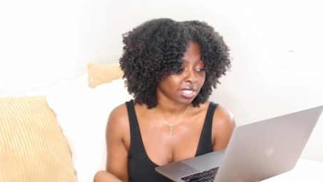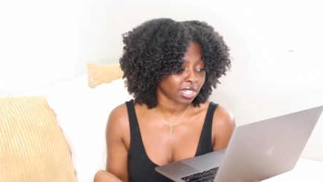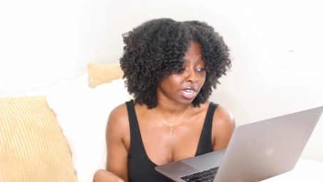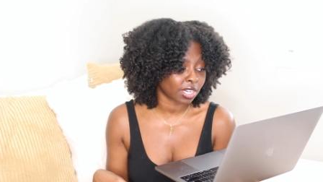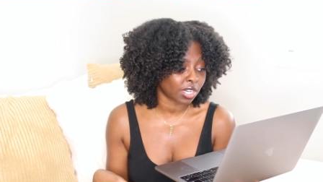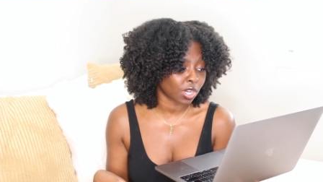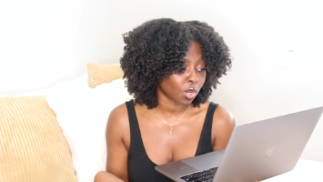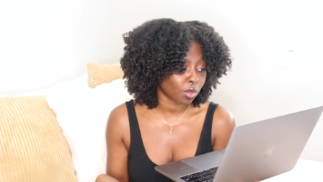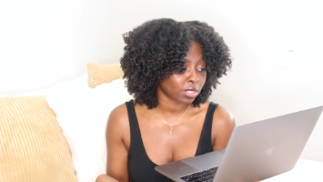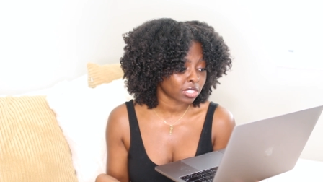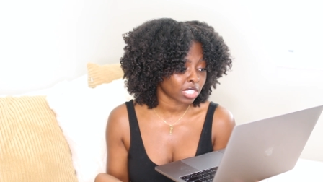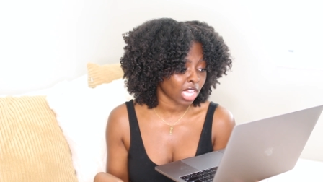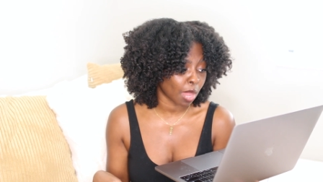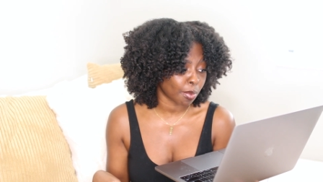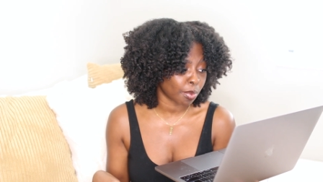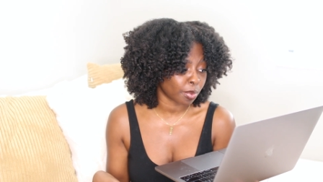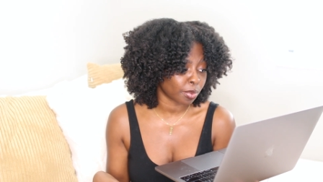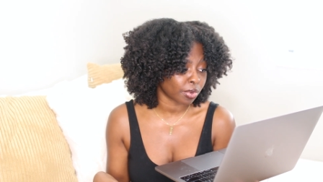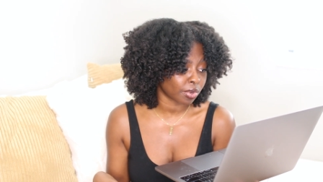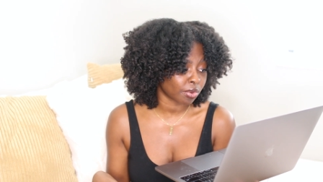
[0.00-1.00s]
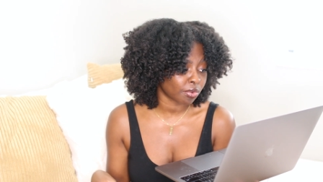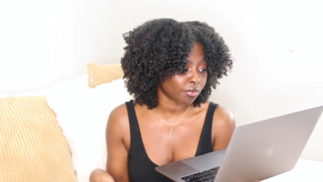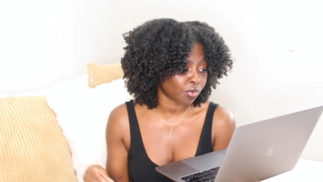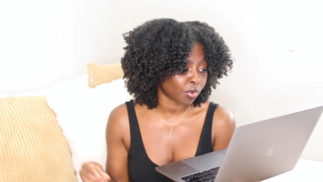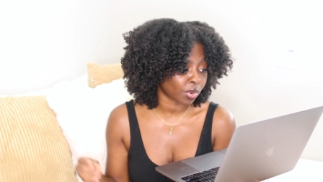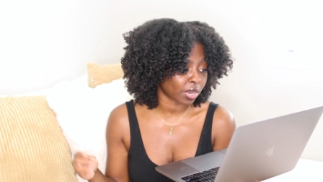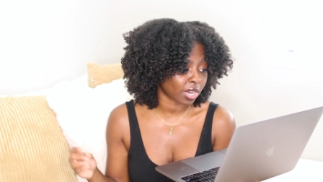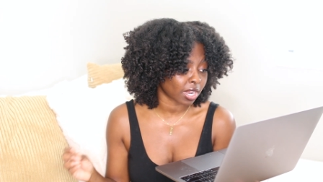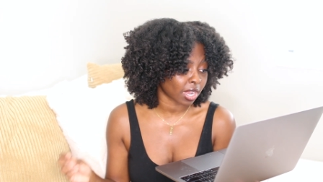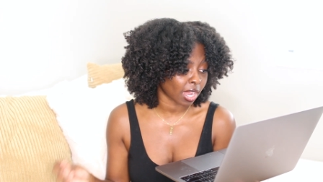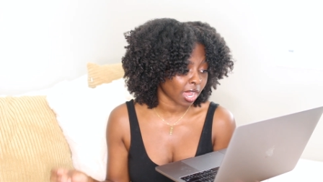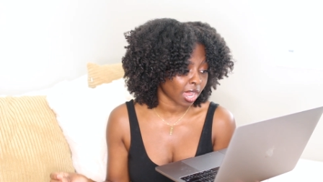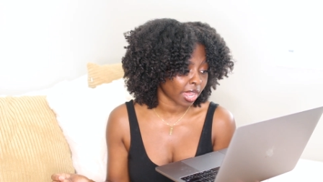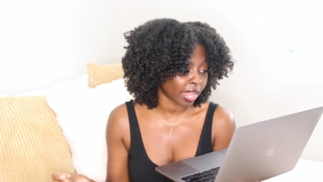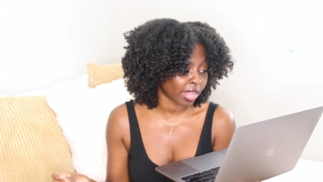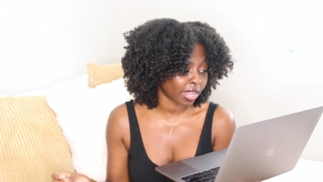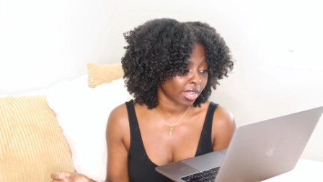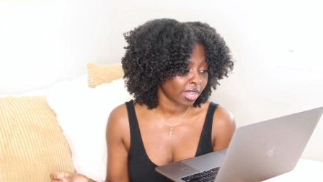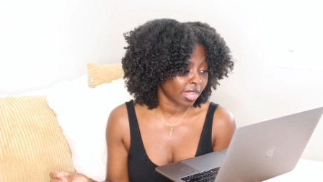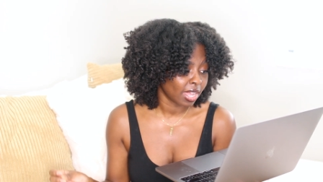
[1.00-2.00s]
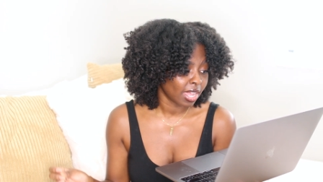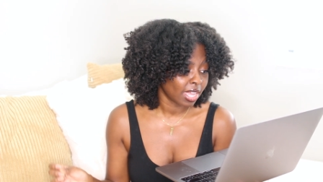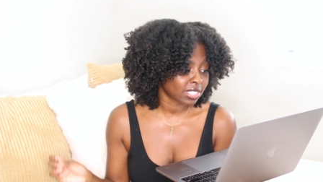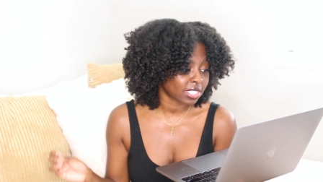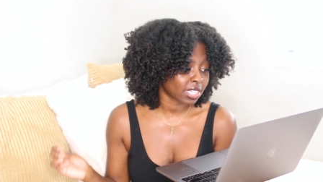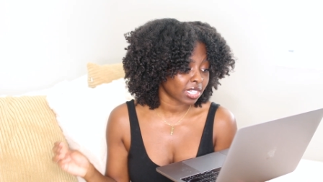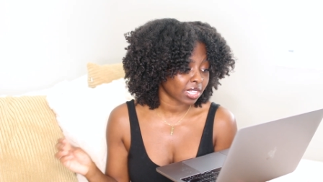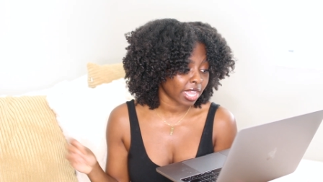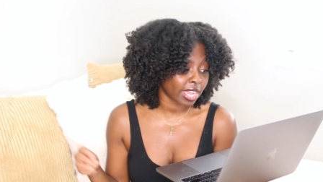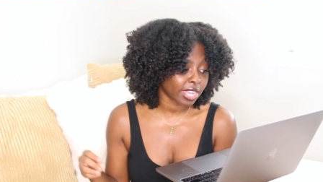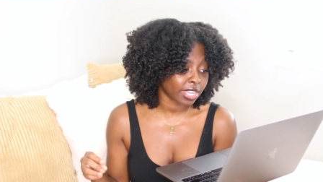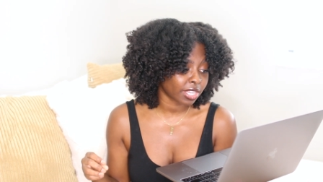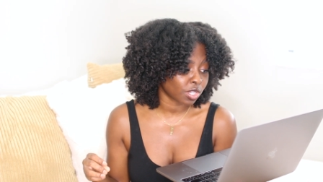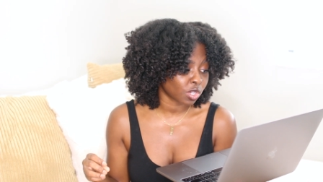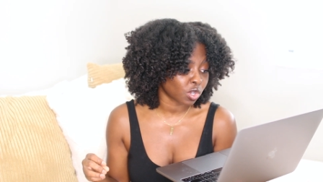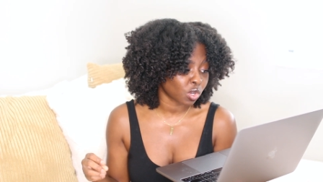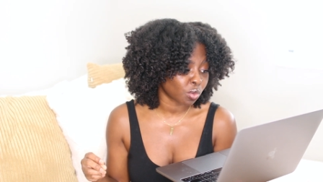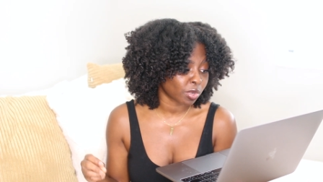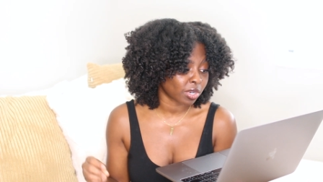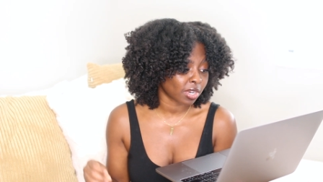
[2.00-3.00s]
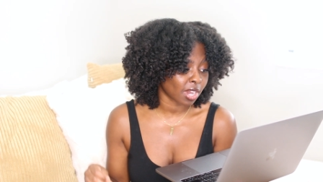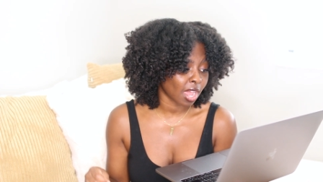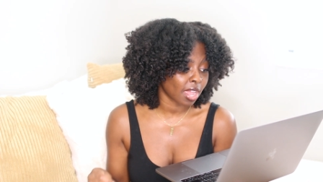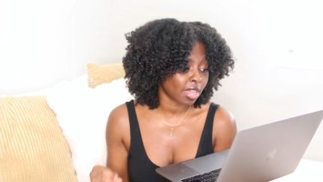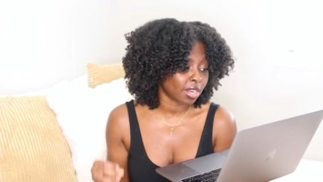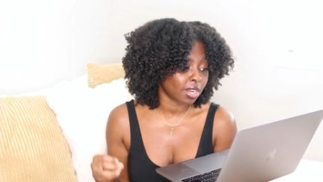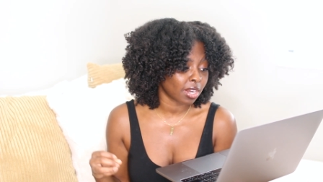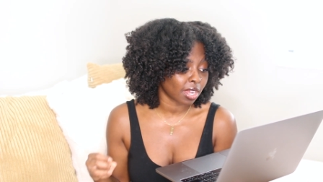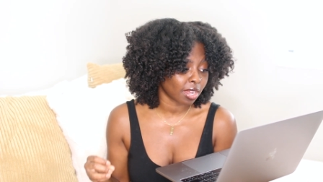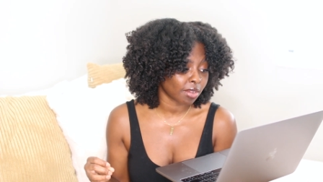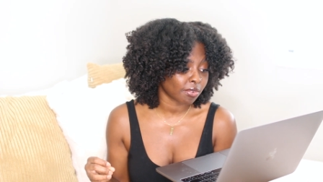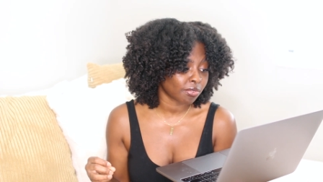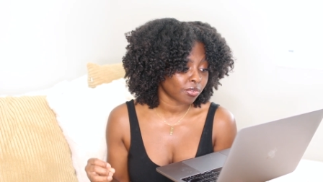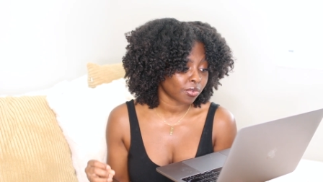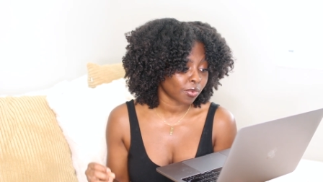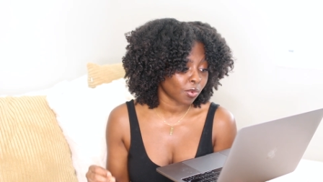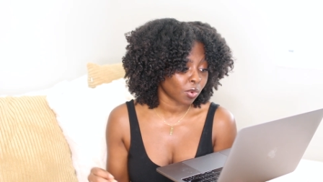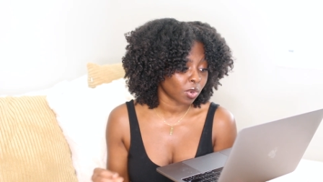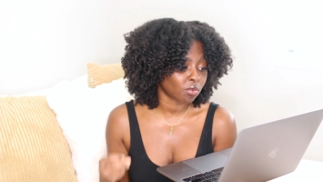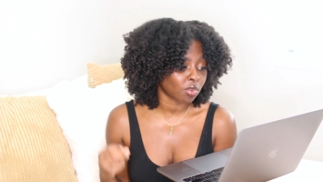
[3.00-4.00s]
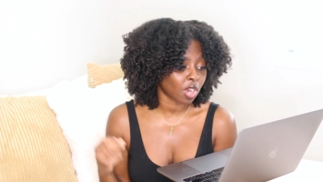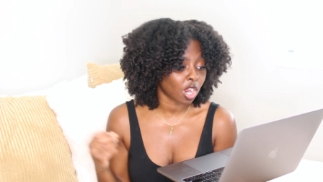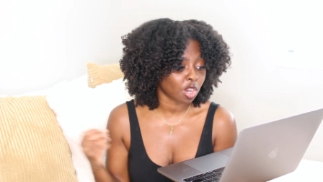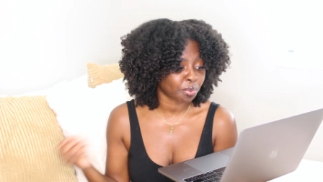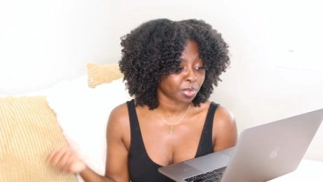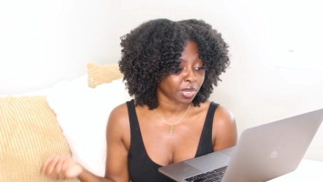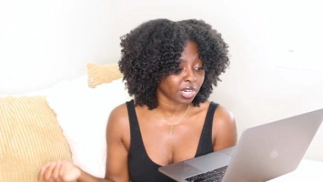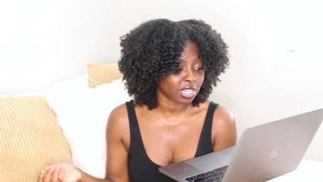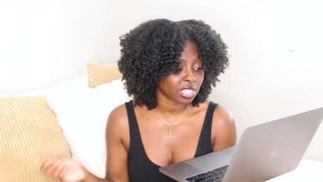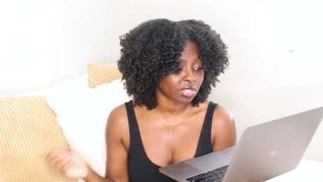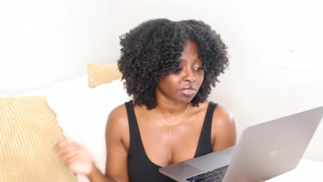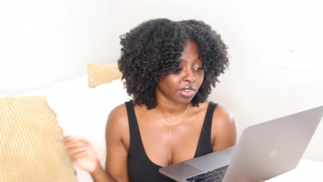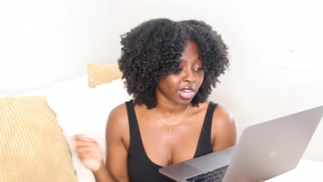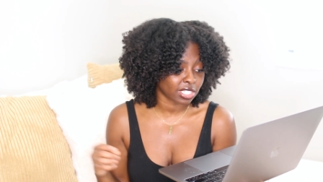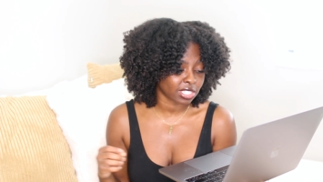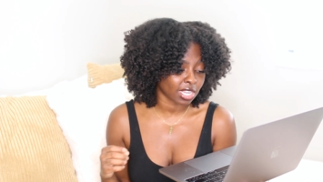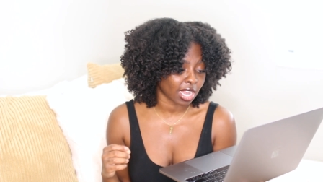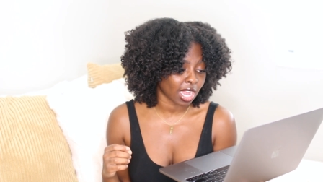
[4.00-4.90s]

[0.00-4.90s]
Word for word: And I know it's capable for a guy to like you, but not enough. Or wrong person, right